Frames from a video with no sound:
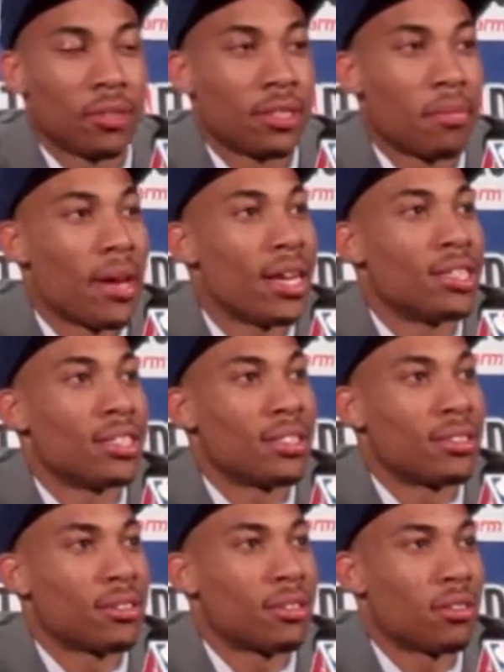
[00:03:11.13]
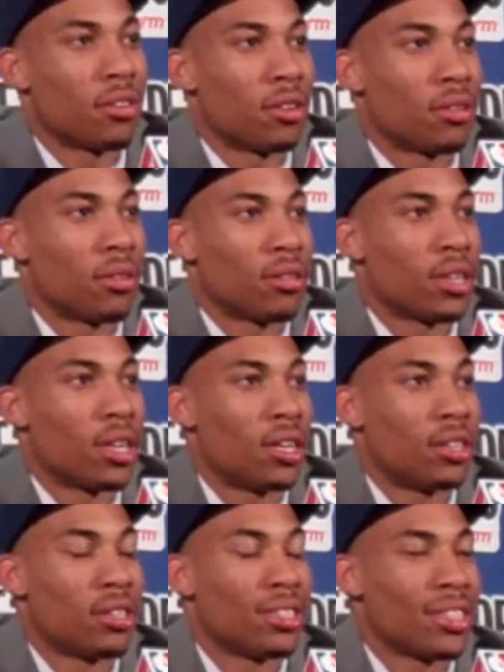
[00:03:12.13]
amazing, to
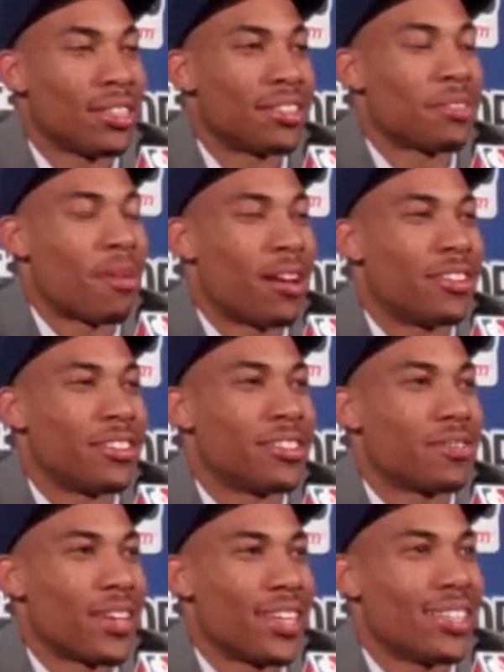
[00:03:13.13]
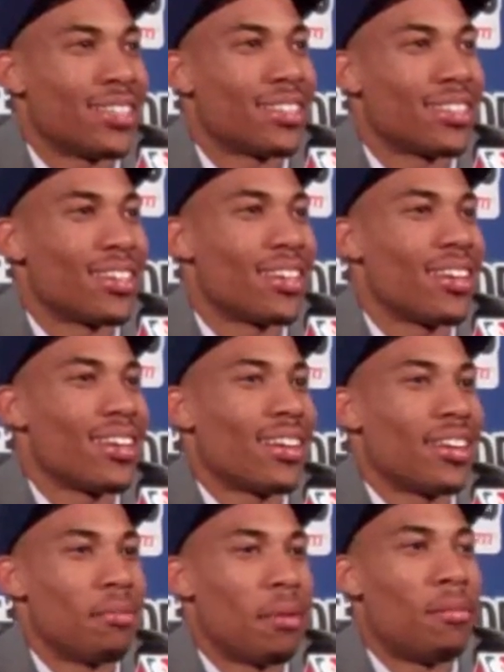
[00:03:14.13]
see the smile on his face
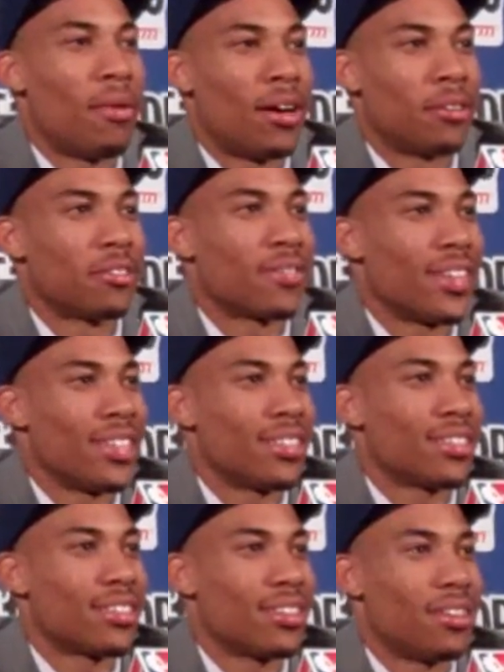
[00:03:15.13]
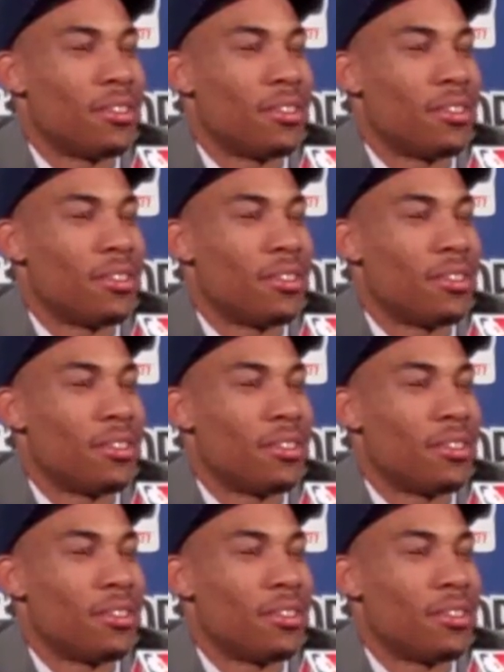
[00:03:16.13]
and my mom's face.